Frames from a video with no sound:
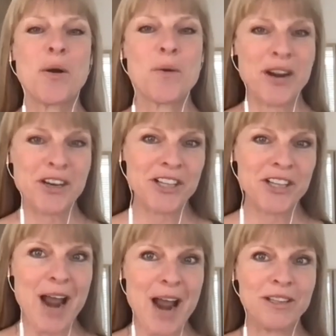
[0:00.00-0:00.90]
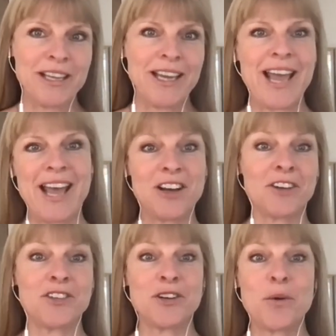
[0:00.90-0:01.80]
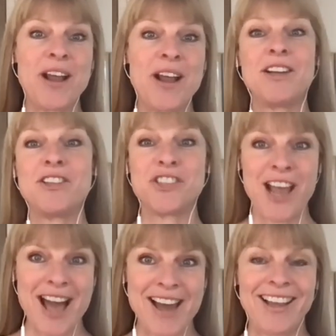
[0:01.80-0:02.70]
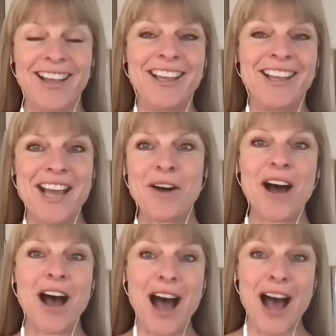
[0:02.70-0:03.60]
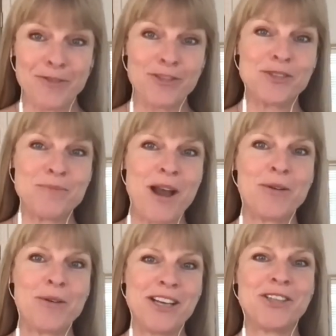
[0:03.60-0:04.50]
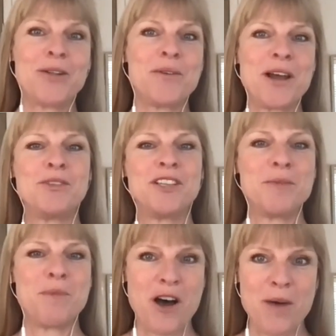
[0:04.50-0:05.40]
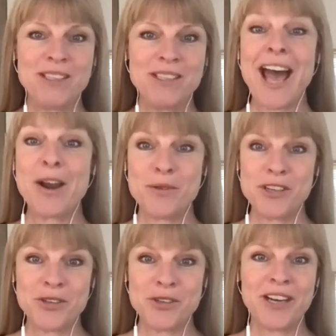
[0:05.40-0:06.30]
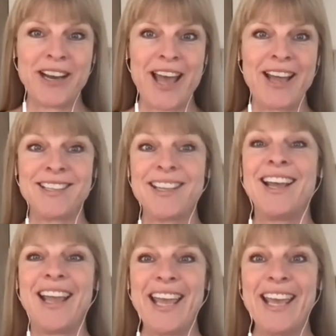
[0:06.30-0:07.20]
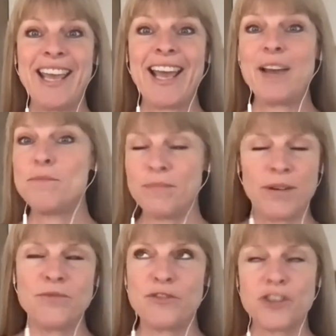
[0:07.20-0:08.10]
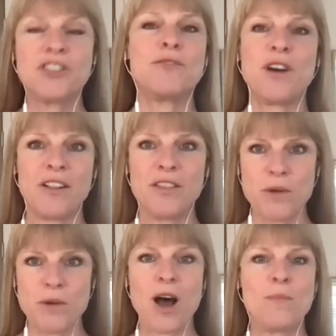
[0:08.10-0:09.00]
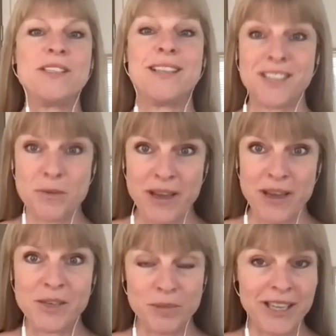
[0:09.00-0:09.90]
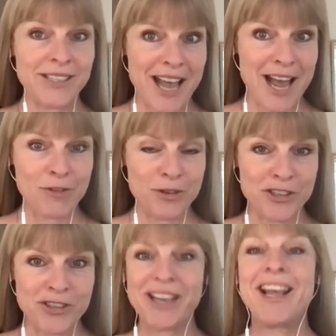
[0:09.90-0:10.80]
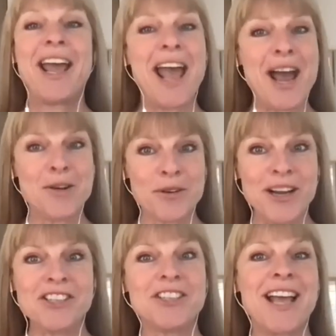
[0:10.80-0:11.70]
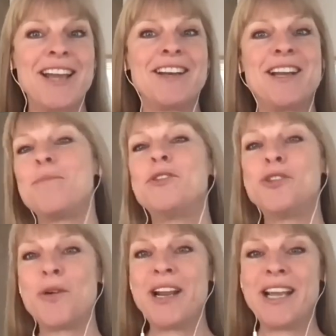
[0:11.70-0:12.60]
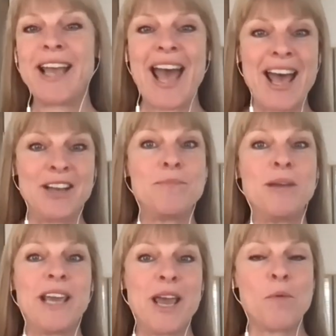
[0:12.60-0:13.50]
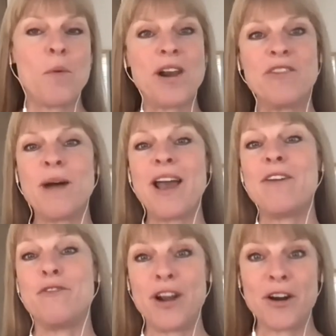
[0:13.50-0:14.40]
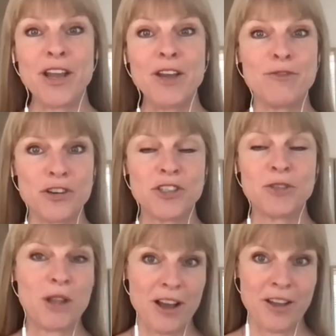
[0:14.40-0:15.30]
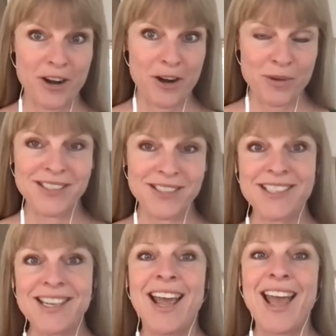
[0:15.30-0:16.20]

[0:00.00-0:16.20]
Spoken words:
Rachael Aberle and Dr. Gwen Schiada. Now, I first met Rachael when I was in the Bahamas at a retreat, and first of all, the Bahamas is an amazing place to have a retreat. And Rachael ended up joining and became one of my very first block therapists.